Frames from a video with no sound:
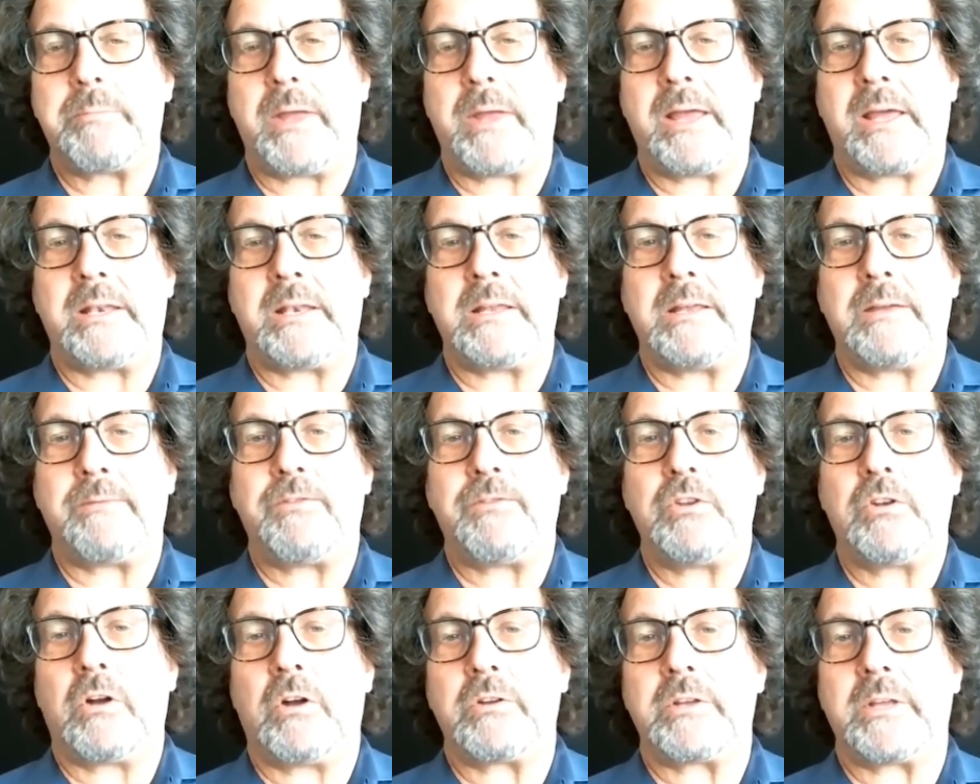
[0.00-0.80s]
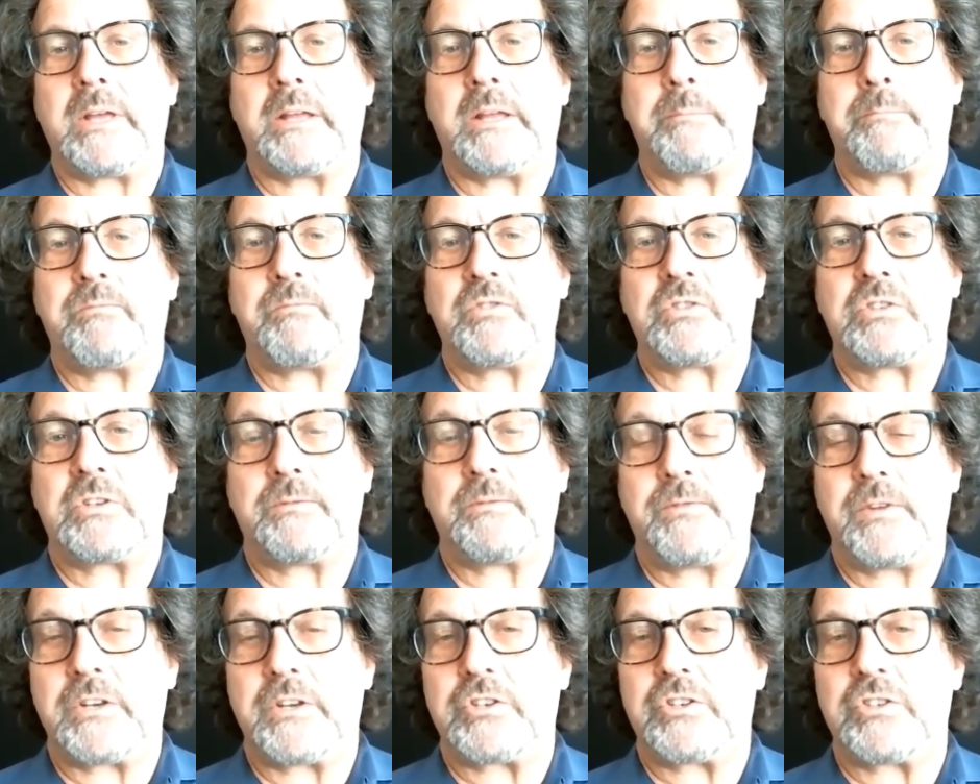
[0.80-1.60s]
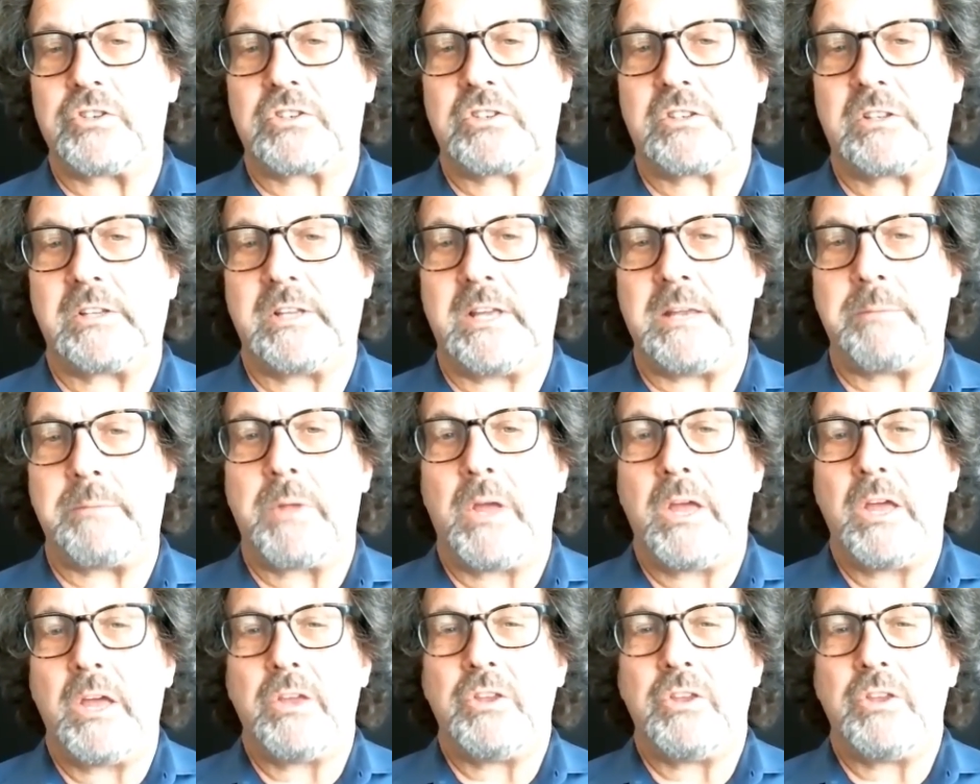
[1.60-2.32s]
And if you don't get sufficient sleep,